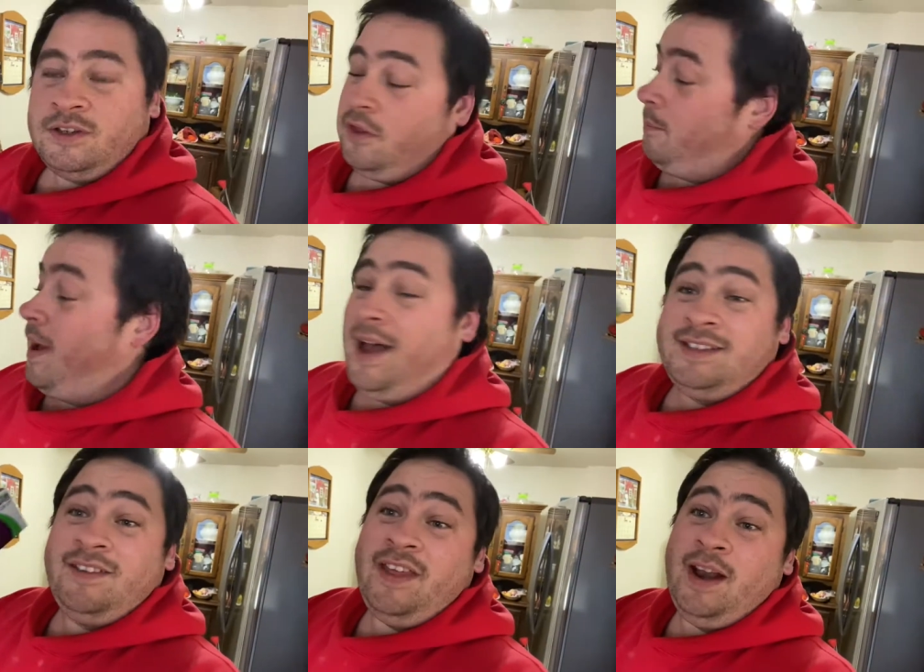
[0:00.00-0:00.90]
the
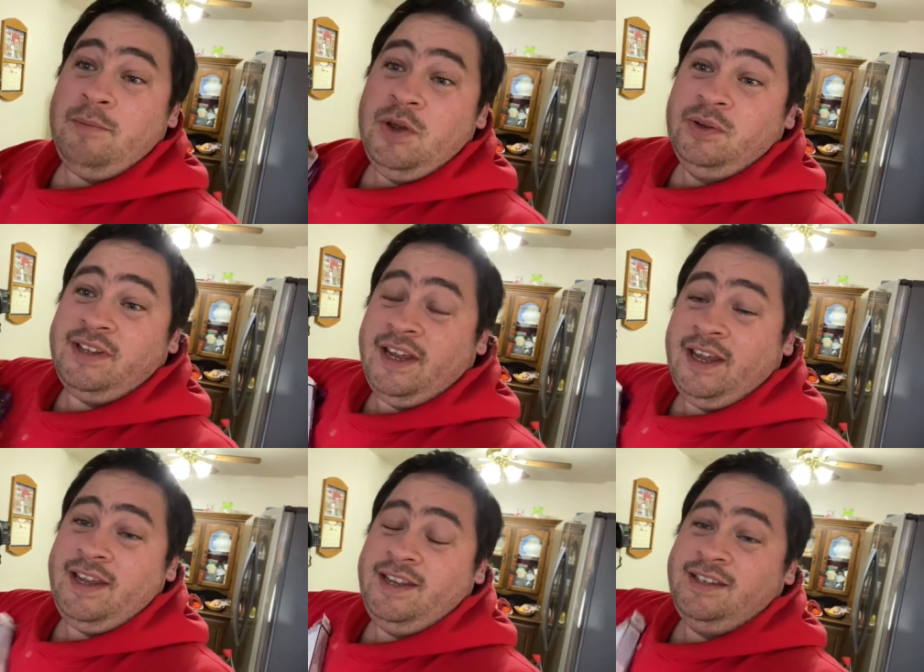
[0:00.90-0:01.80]
pasta that I'm using
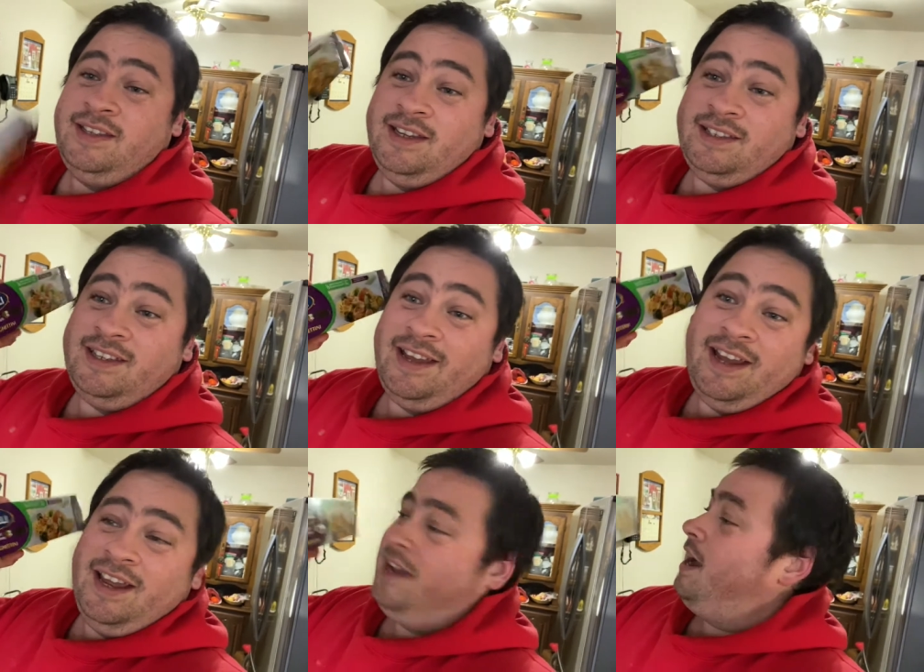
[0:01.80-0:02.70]
is this,
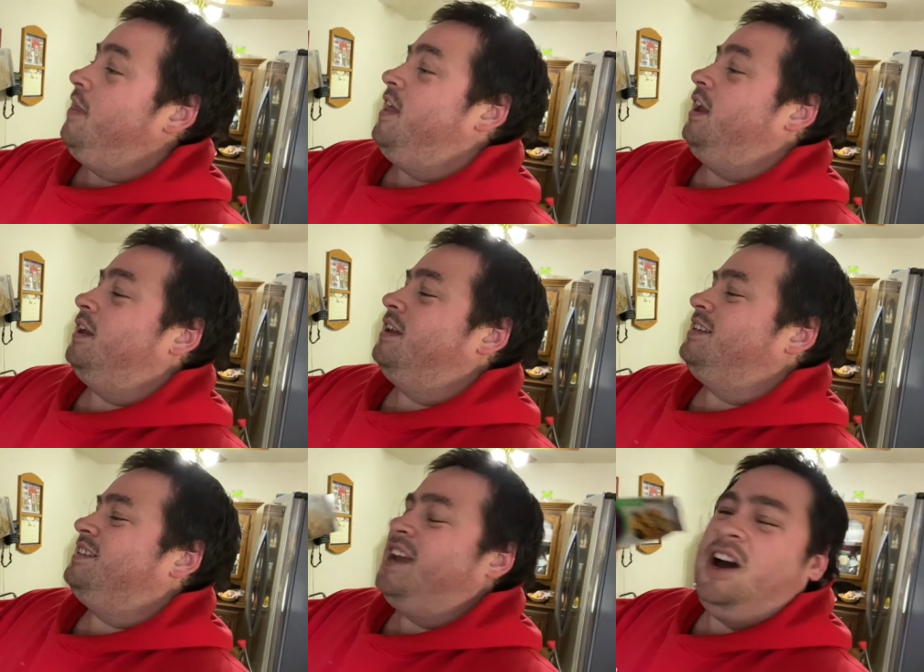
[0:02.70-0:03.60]
I think
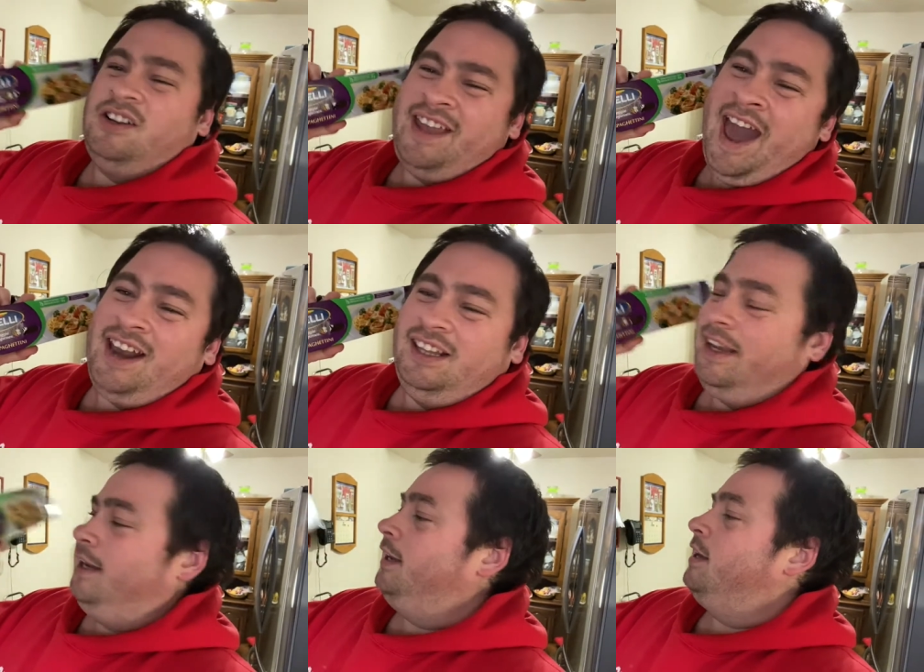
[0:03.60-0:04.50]
it's called
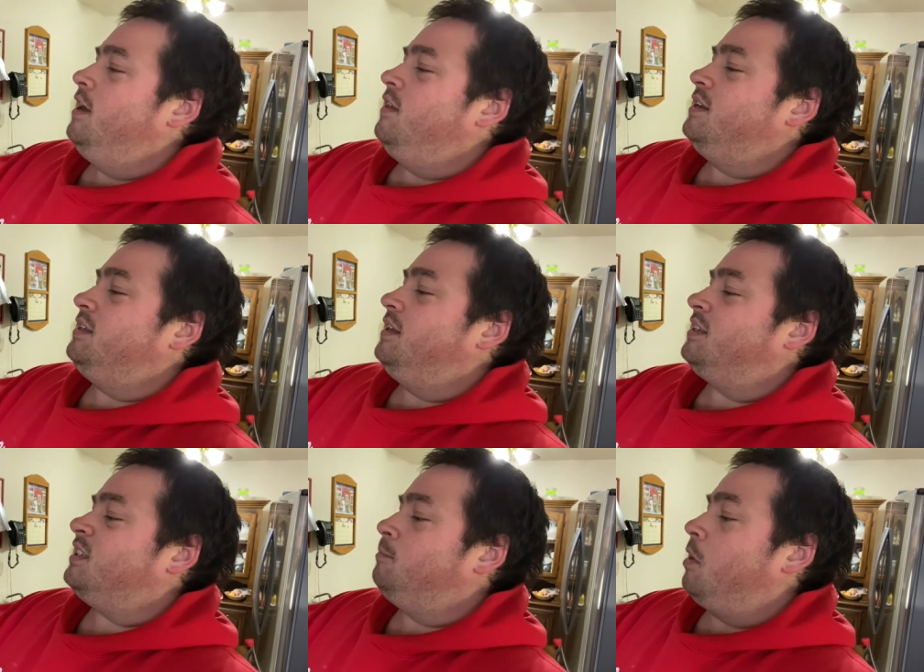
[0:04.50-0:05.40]
Catelli. This is the
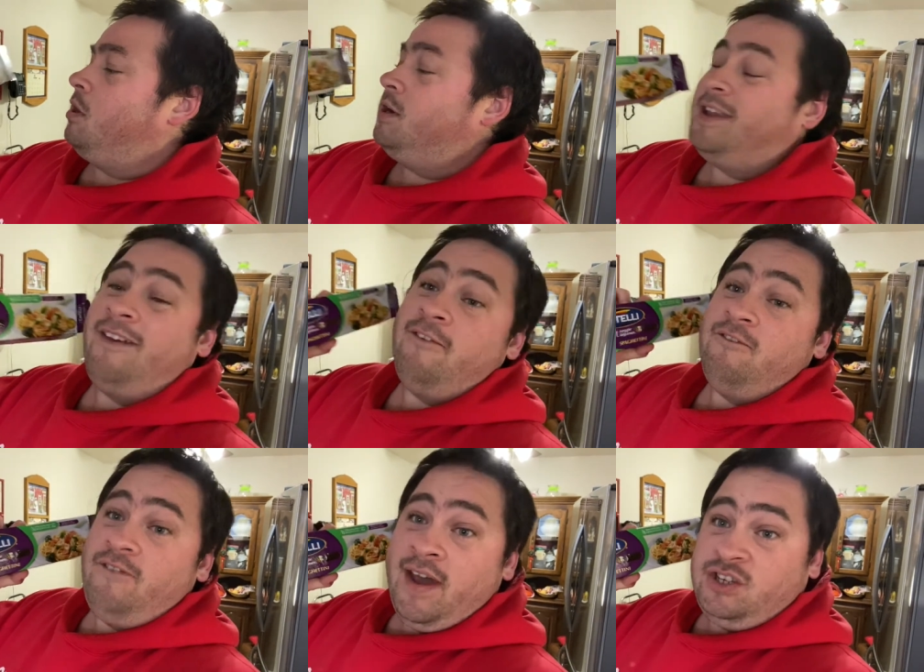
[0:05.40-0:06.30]
Smart
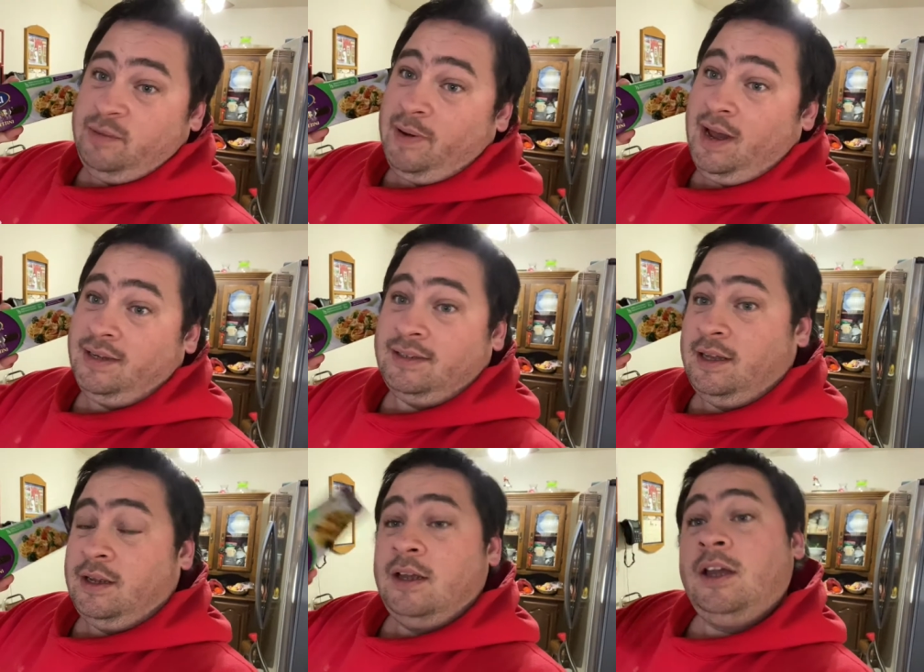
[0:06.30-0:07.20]
Veggie
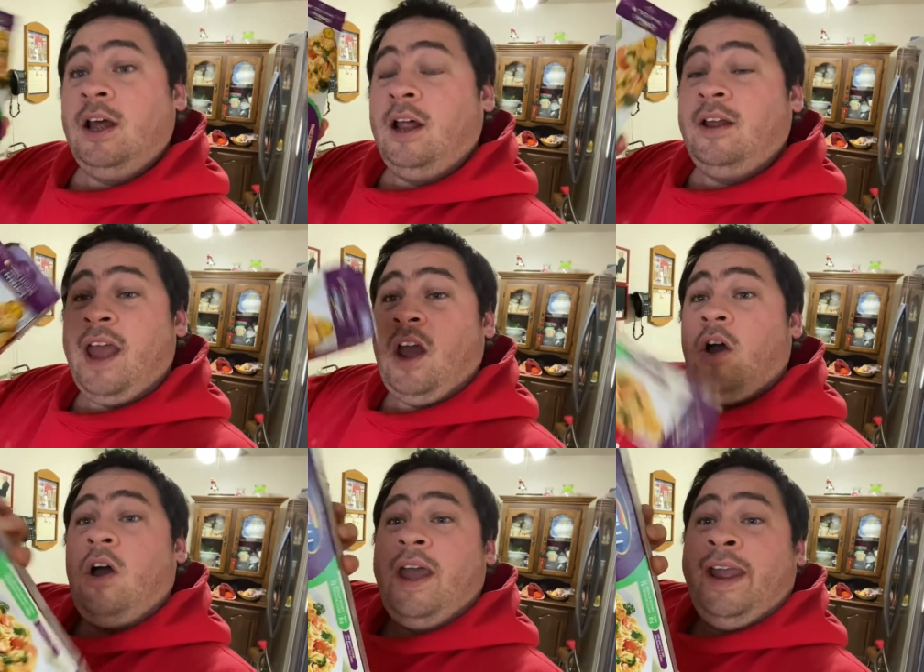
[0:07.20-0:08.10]
Pasta.
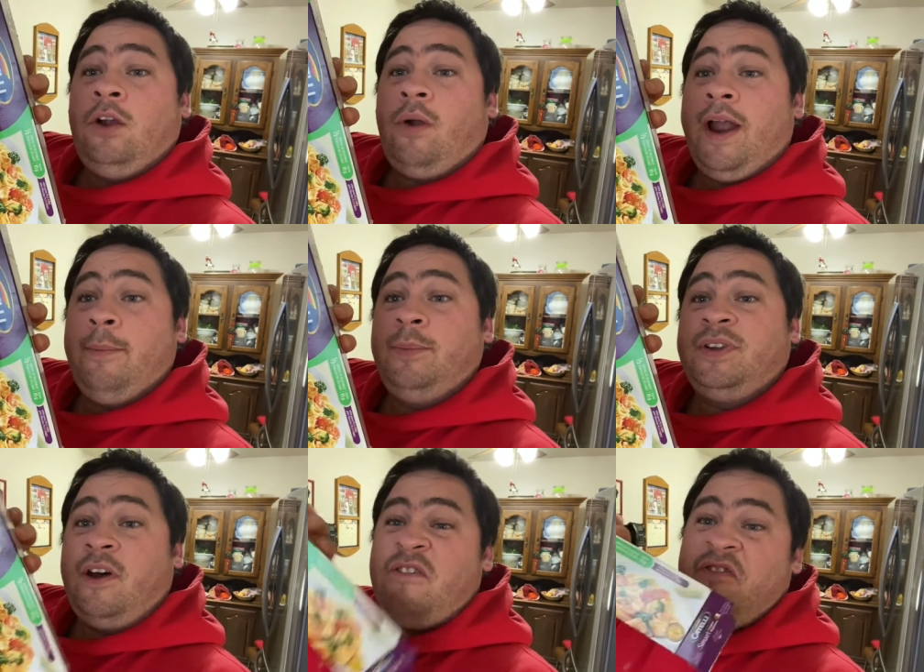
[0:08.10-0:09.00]
Eight grams
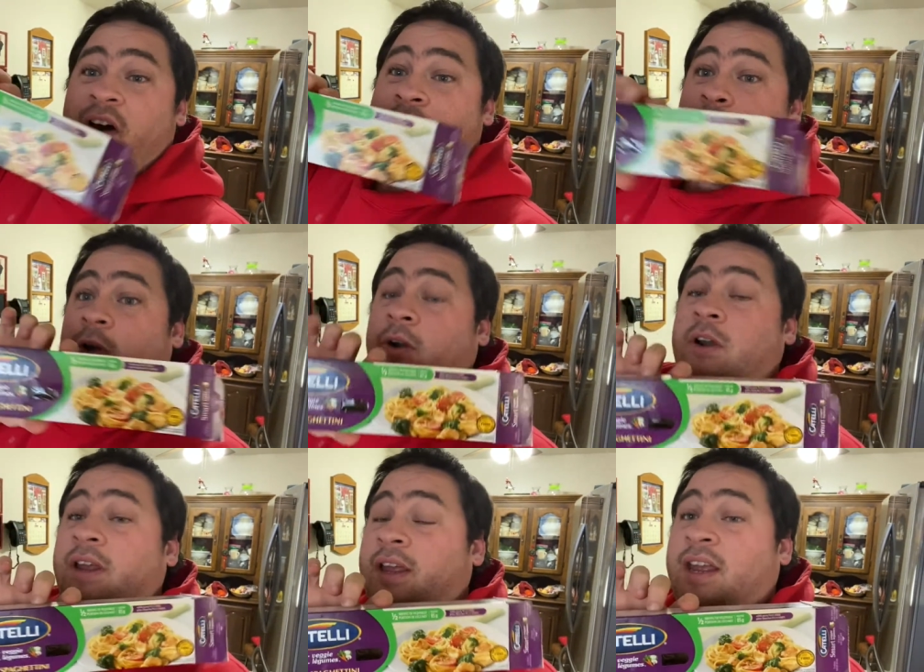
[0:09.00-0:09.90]
of fiber
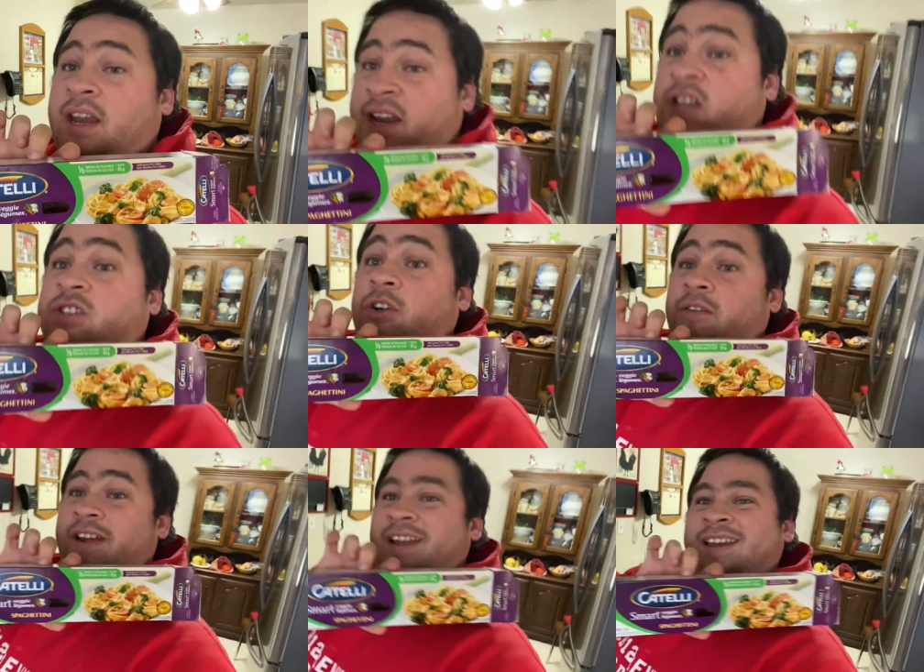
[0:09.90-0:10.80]
in each
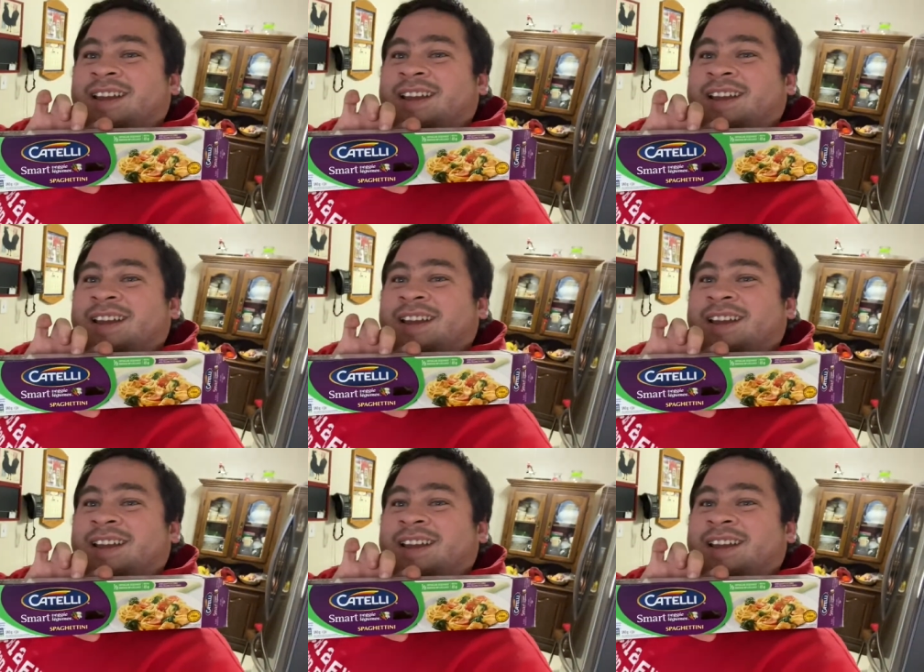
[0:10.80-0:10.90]
serving.